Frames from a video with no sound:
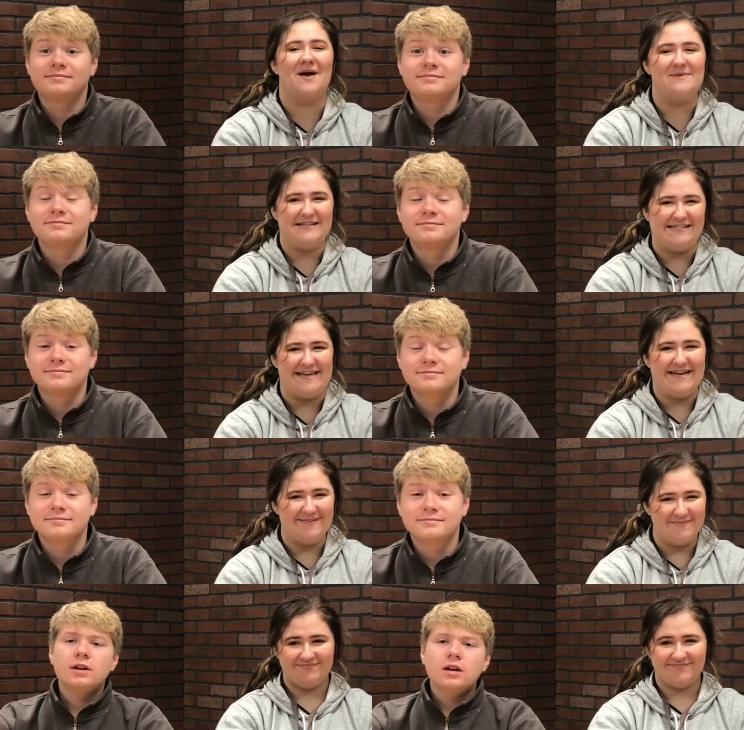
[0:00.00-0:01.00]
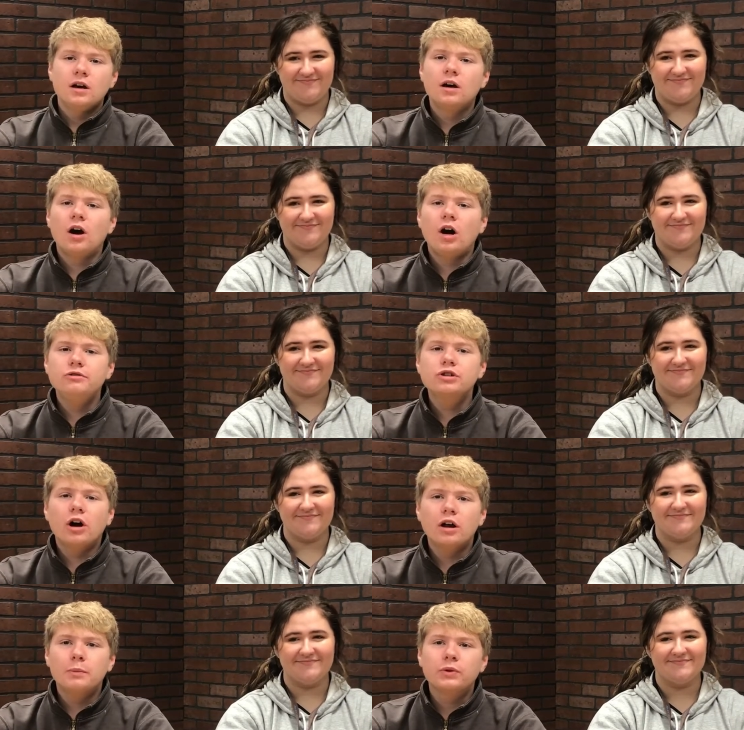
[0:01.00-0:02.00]
Speaker 1: coming to see it.
Speaker 2: Uh, Audrey
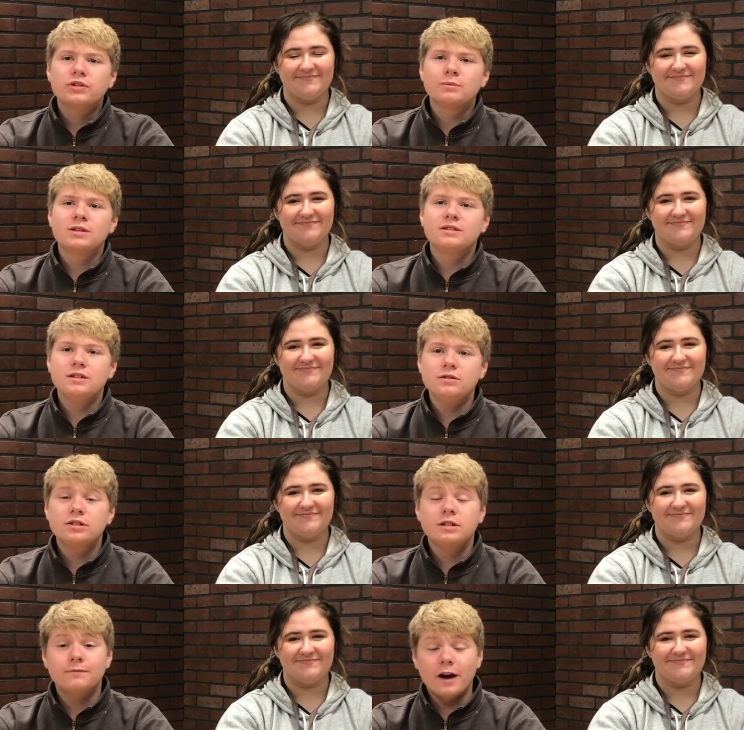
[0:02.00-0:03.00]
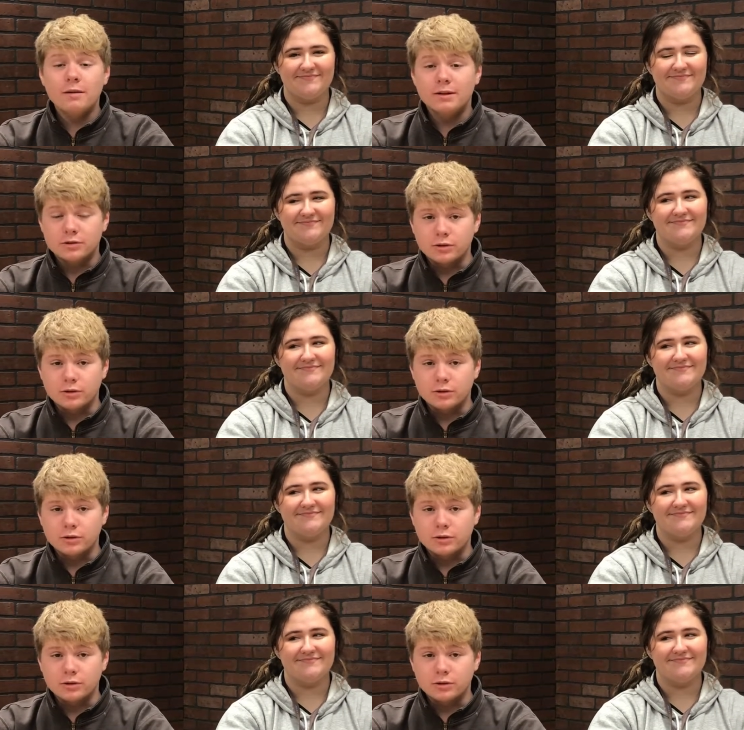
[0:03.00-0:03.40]
caught up with some of the seniors in the Environmental